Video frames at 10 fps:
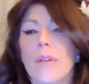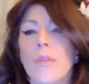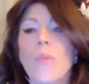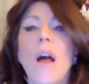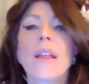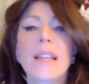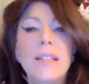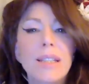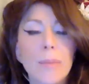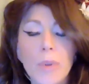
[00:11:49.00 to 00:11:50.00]
while he
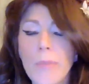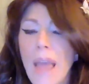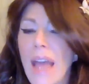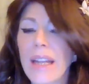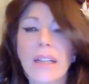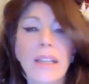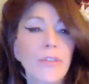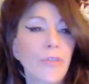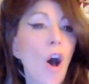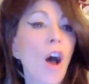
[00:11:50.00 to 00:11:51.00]
diplomatically
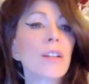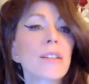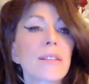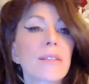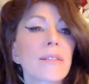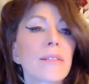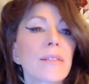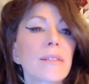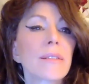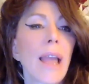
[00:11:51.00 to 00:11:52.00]
fought
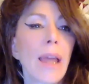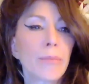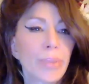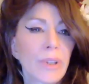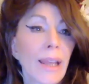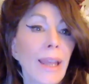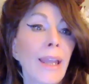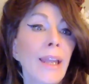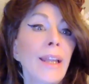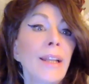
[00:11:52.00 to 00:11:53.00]
and
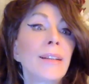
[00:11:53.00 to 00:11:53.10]
played